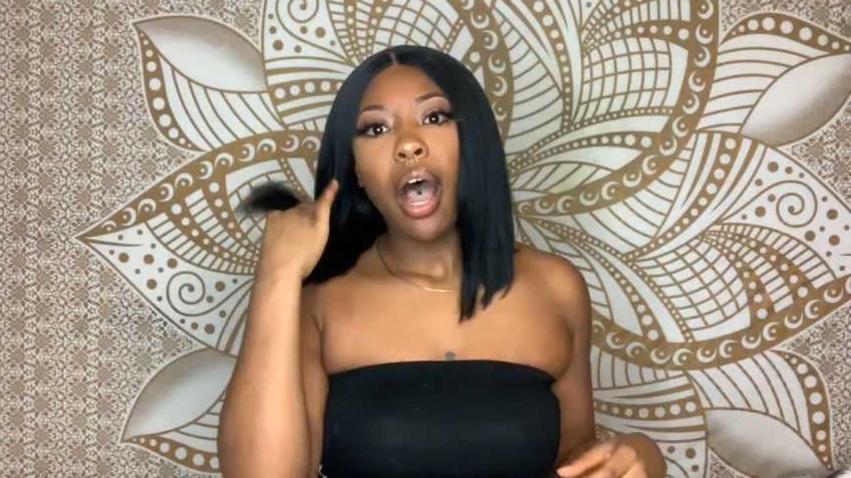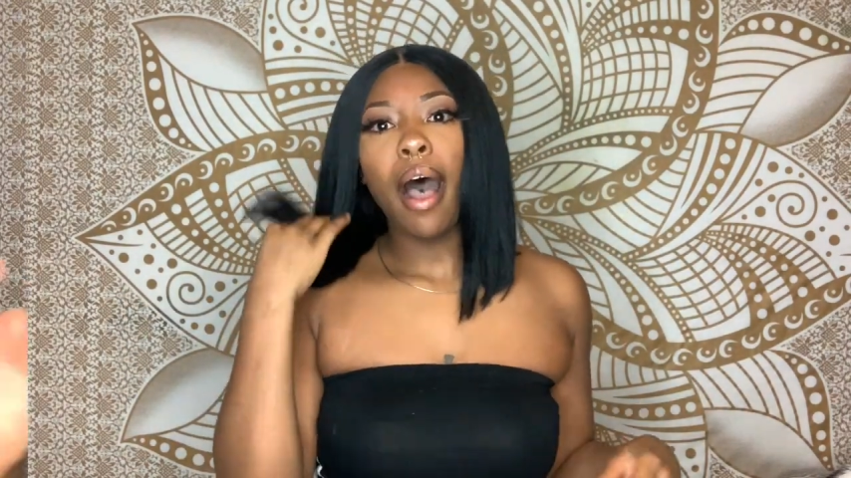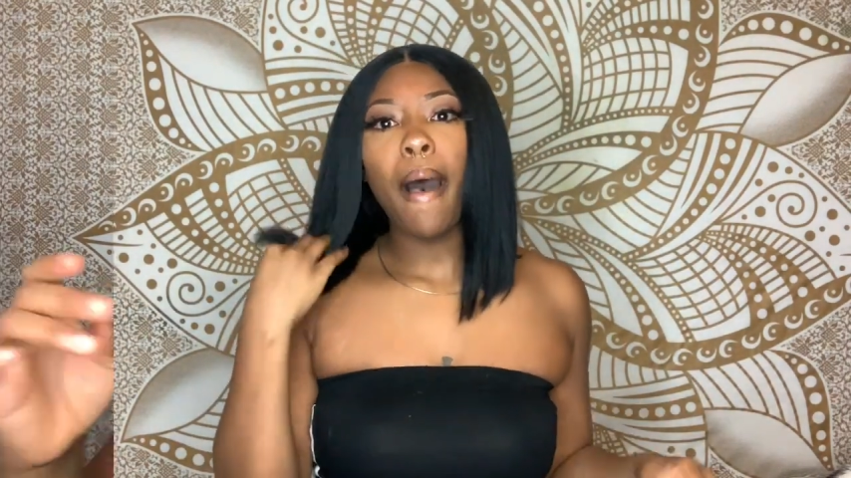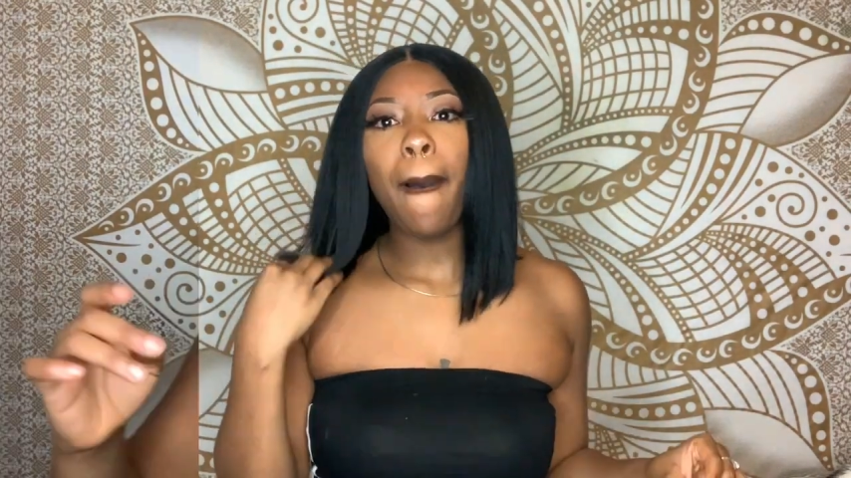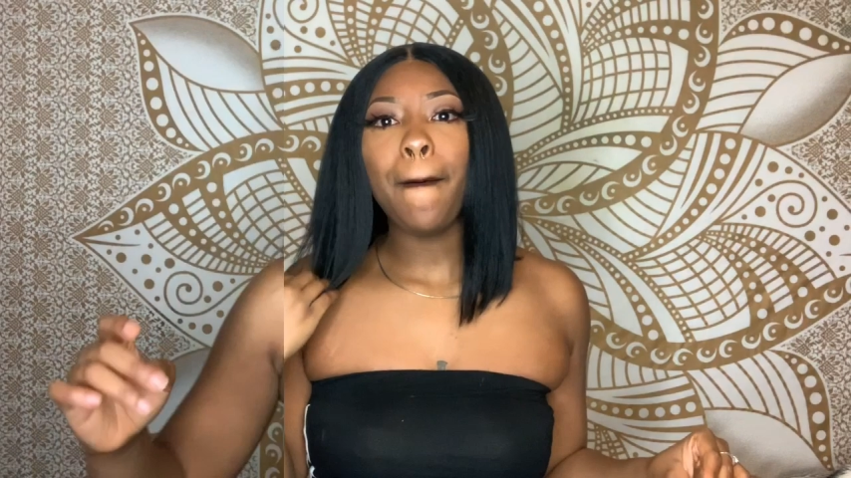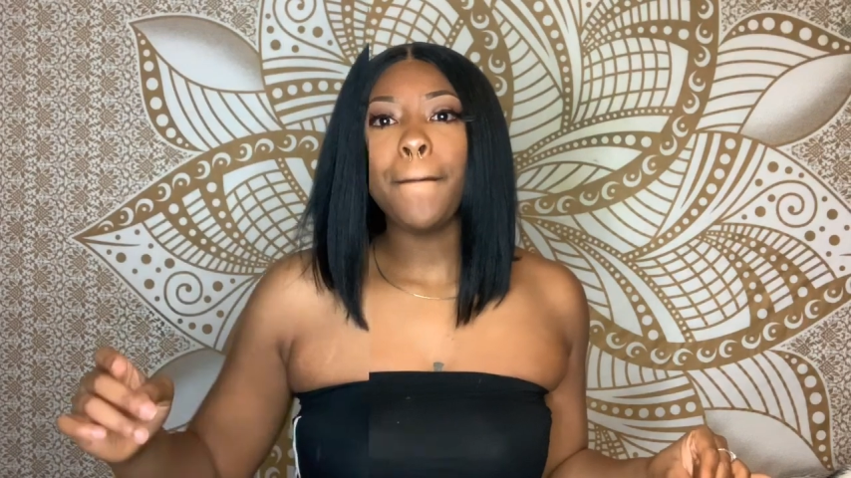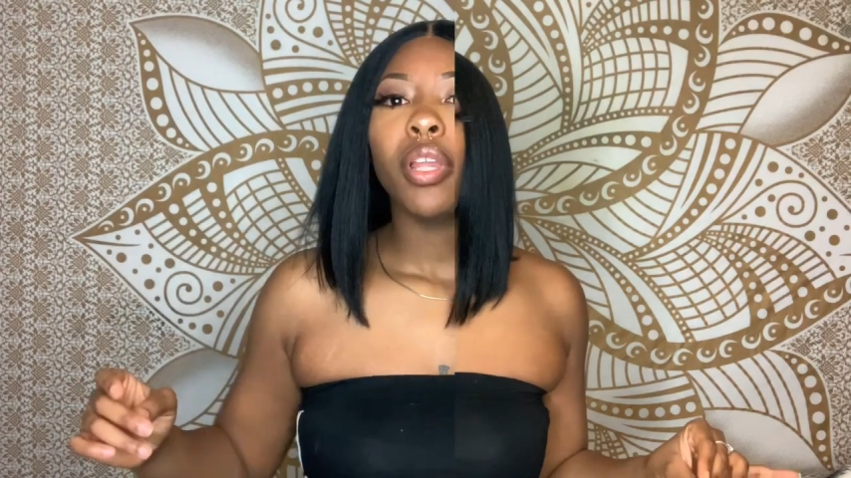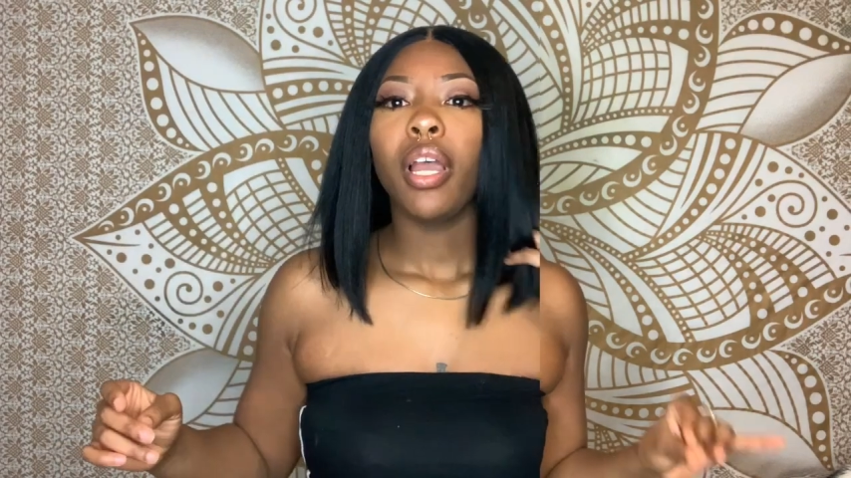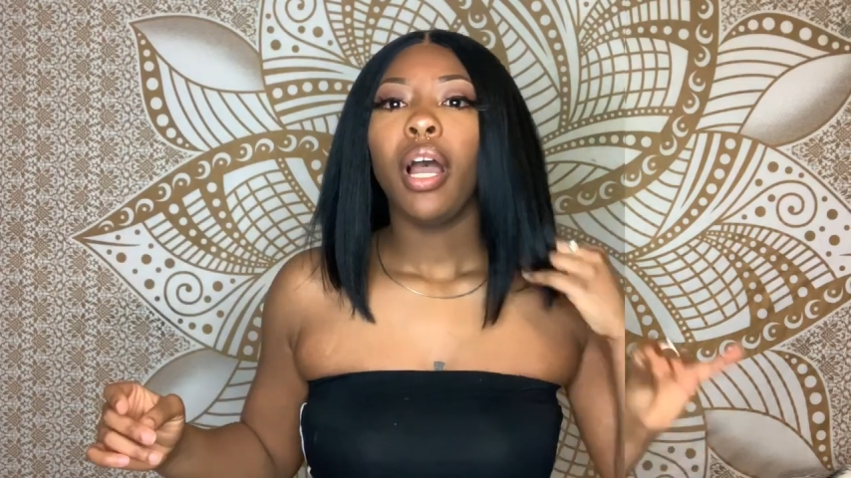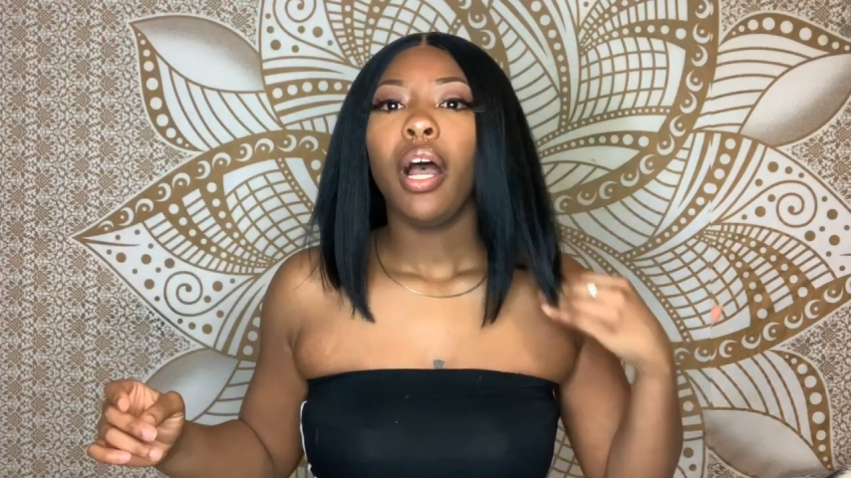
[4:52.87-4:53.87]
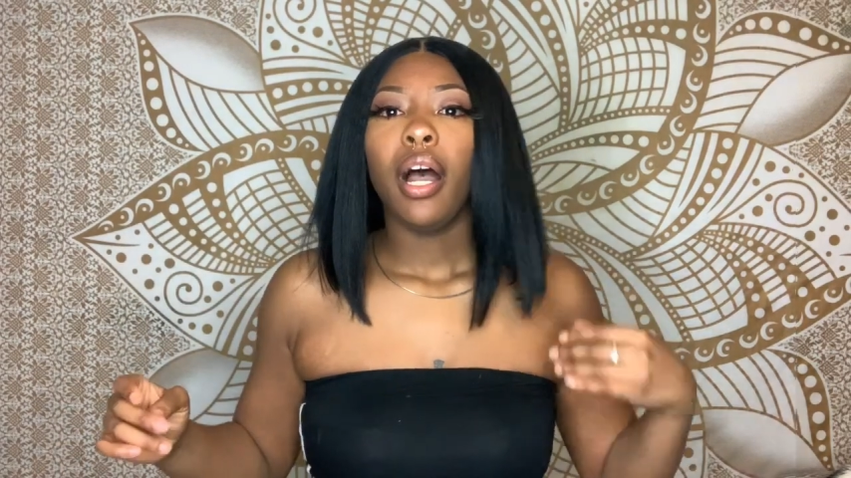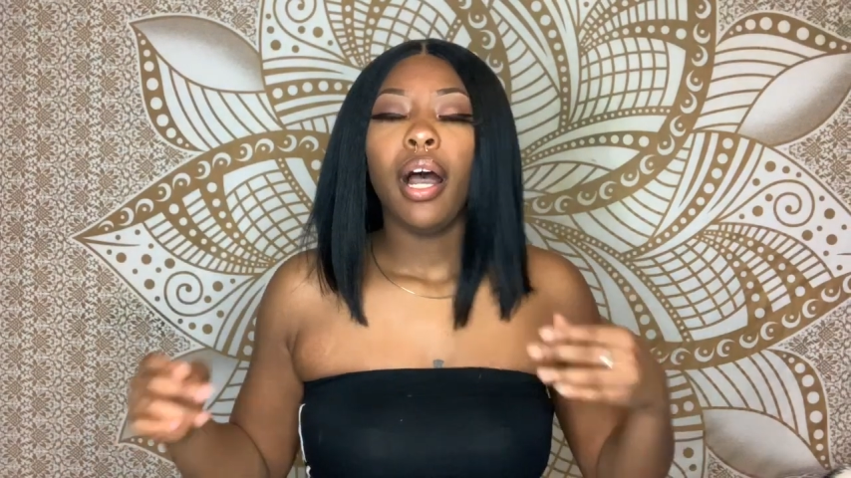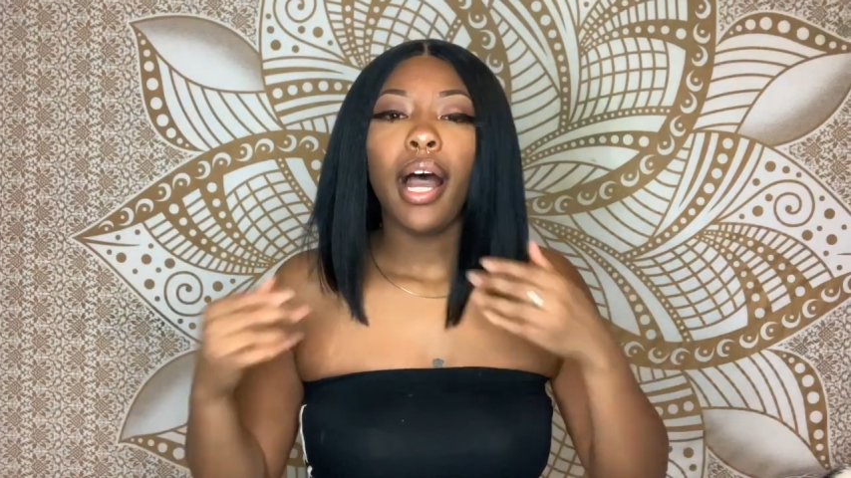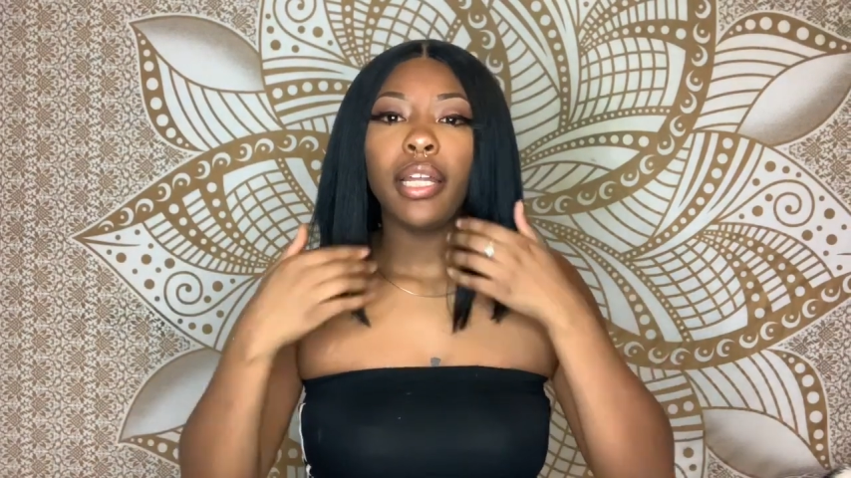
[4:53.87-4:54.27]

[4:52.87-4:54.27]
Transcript: Um, I